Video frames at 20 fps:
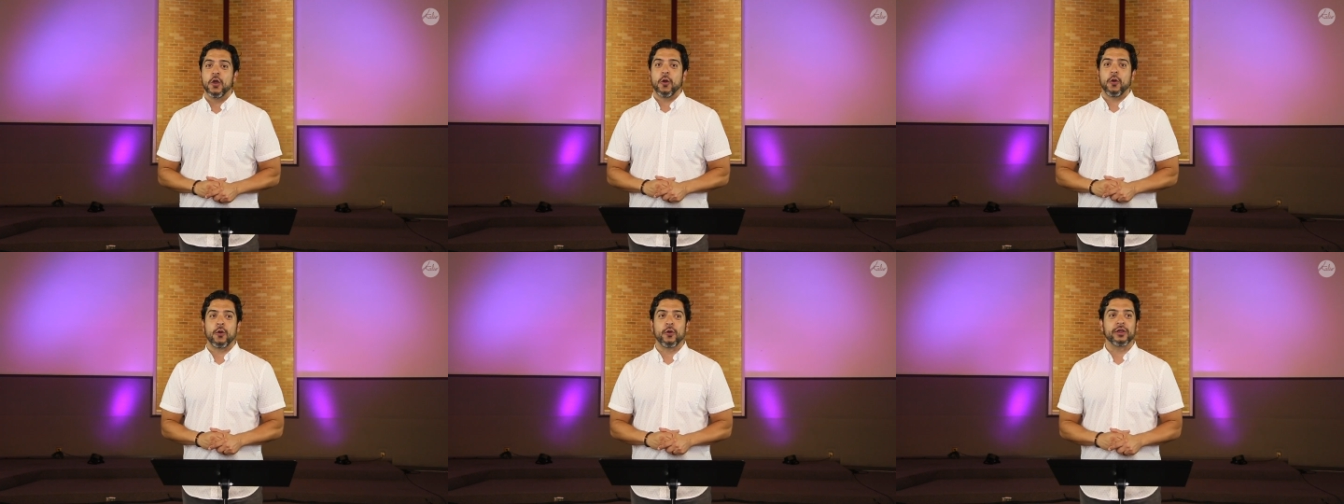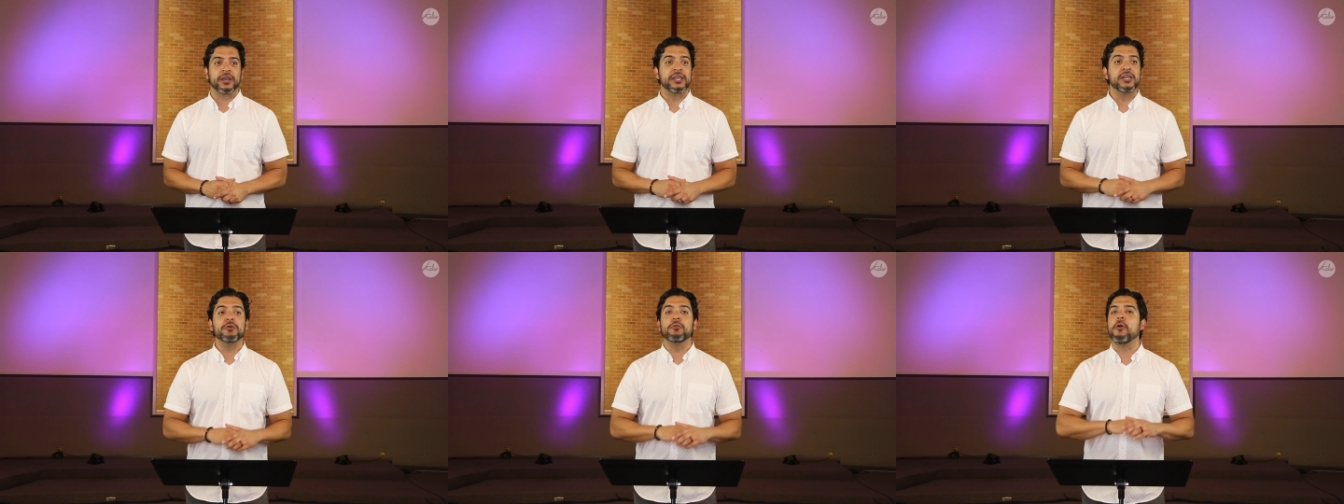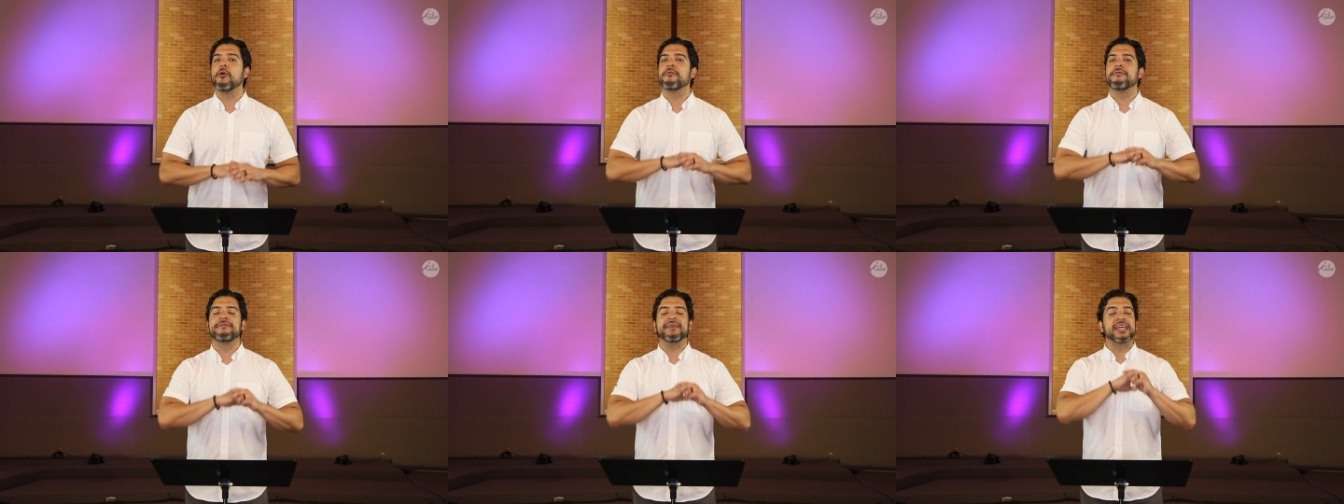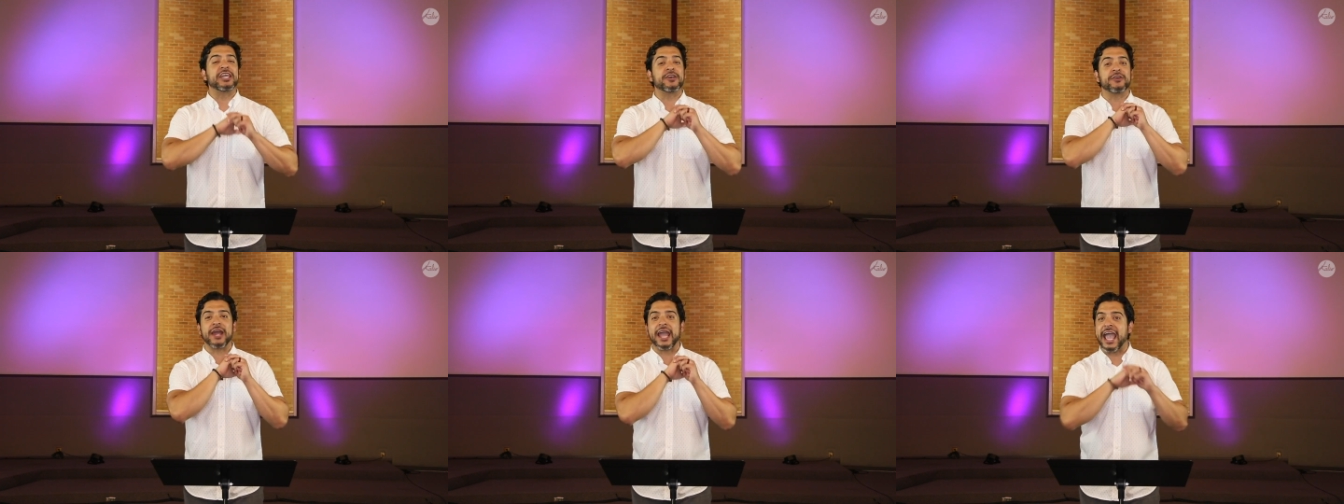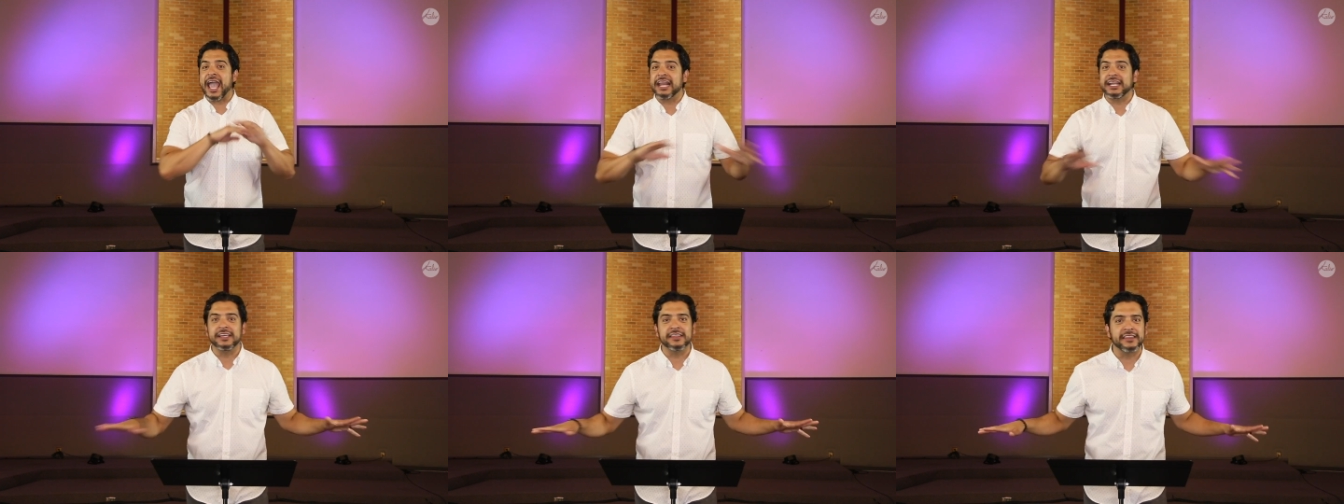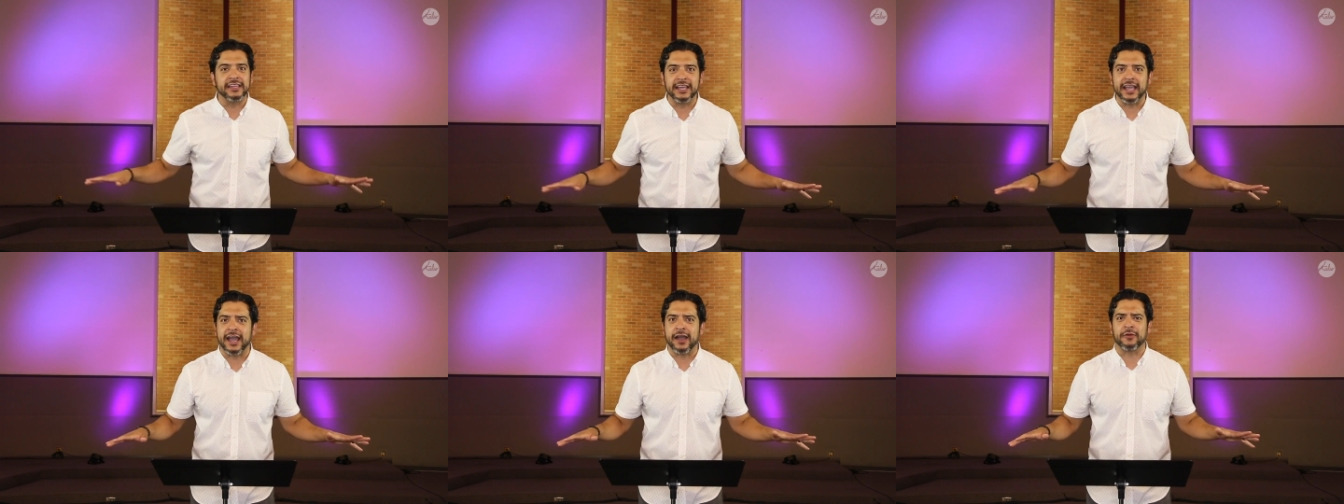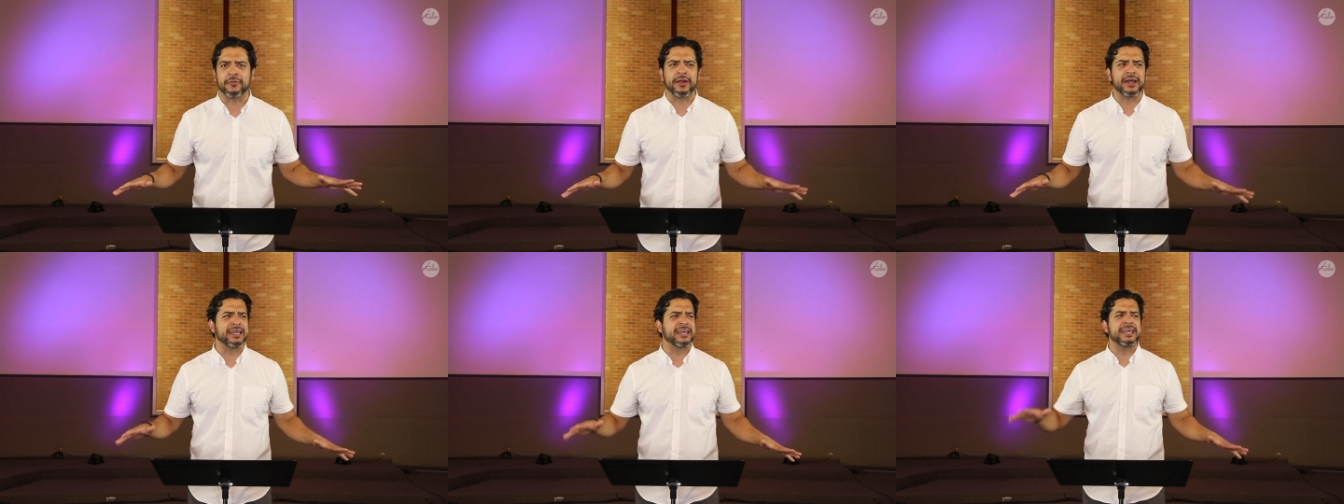or he will figure anything
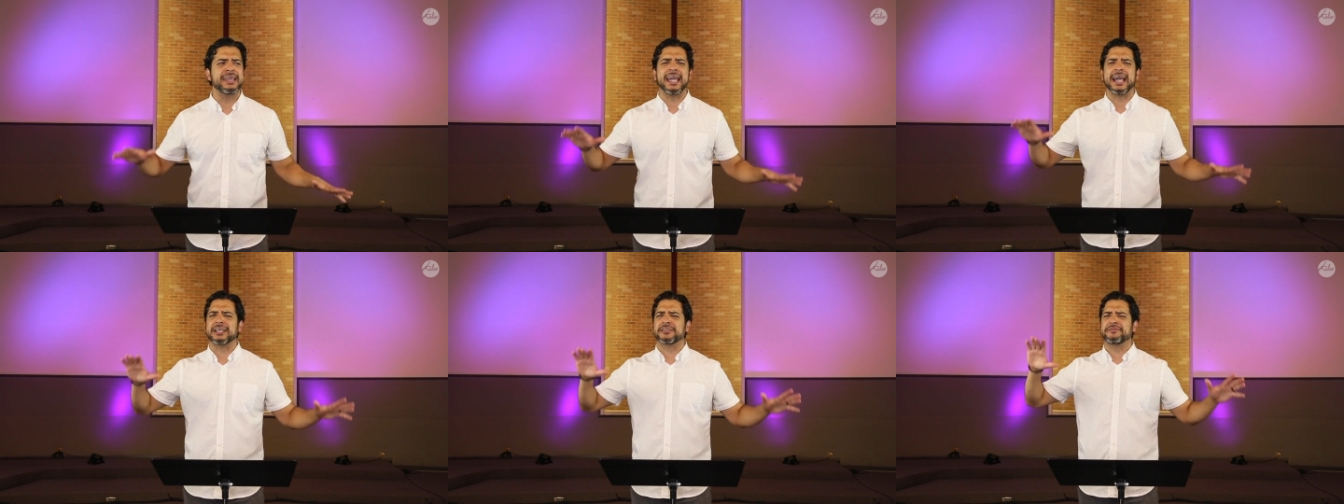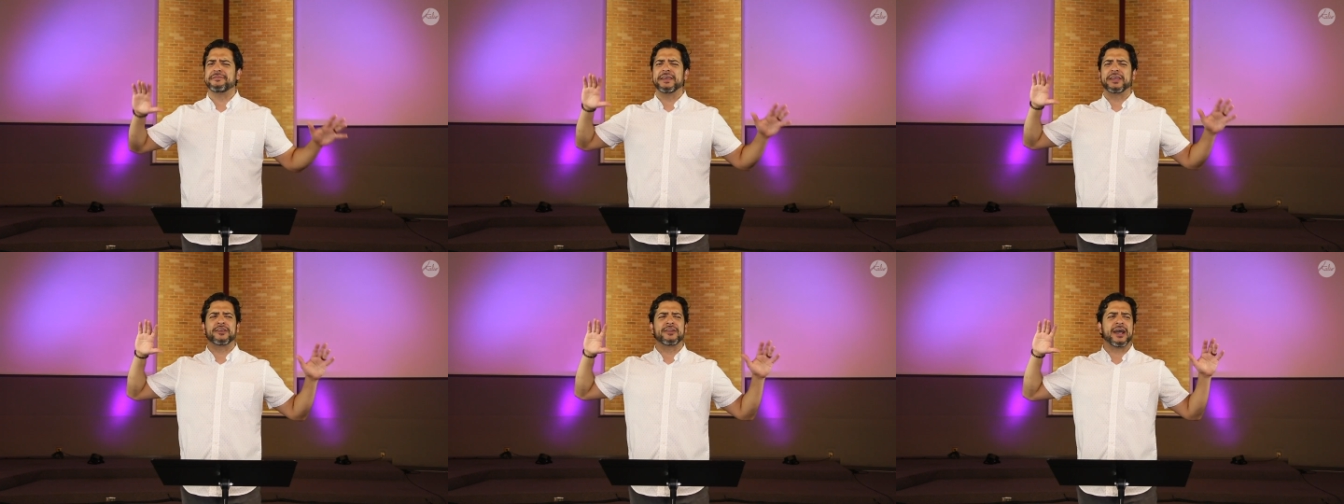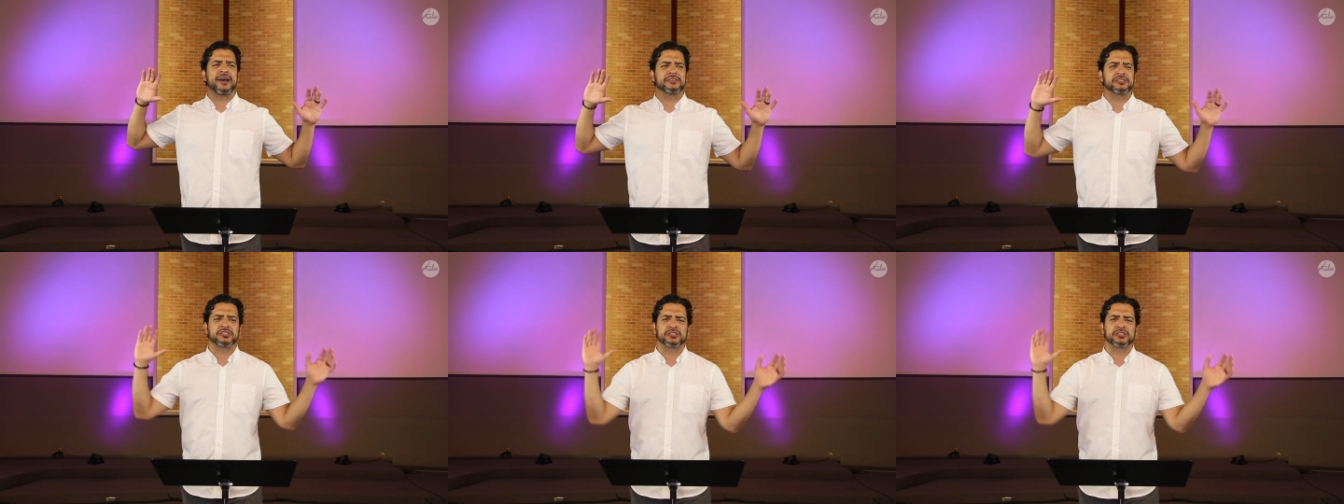out, right? He has figured out